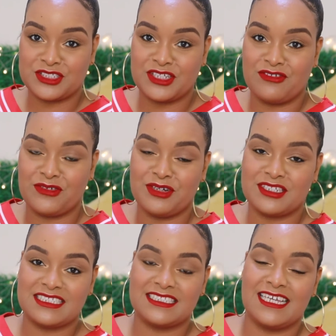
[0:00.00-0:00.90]
So if you
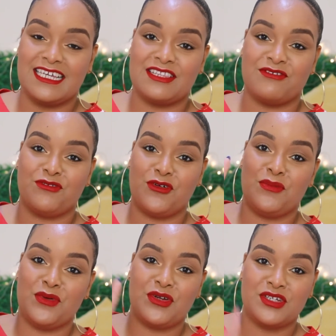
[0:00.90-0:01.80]
want to see the 4
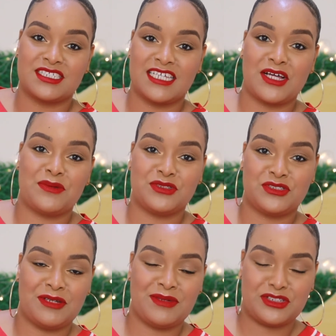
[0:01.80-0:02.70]
more looks that I'll be
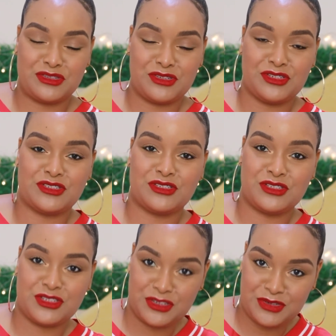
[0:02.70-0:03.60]
doing, make sure you
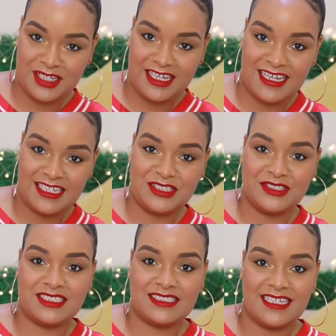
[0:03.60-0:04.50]
tune in,
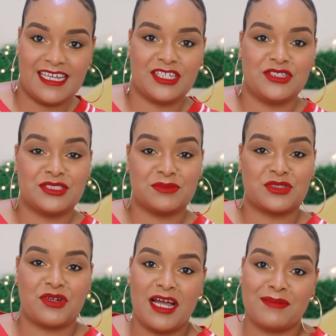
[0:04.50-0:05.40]
you stick, you
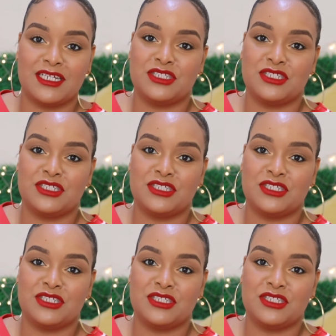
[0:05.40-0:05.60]
subscribe,